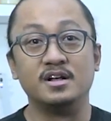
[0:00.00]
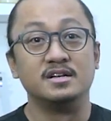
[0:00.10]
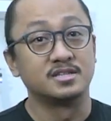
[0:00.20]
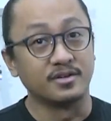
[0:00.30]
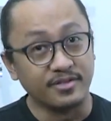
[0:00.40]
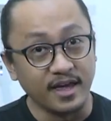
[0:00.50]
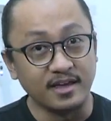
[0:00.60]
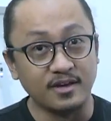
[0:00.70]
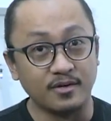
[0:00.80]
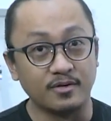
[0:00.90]
So thank
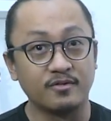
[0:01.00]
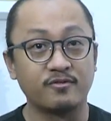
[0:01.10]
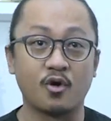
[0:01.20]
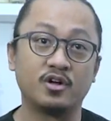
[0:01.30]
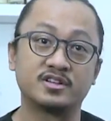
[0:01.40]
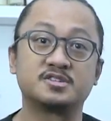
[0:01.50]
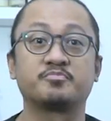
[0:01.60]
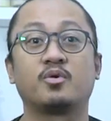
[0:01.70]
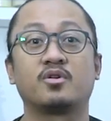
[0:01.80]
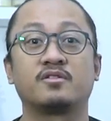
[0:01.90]
you for all the
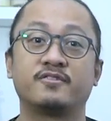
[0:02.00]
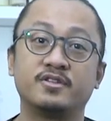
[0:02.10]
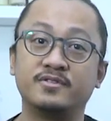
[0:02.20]
support for the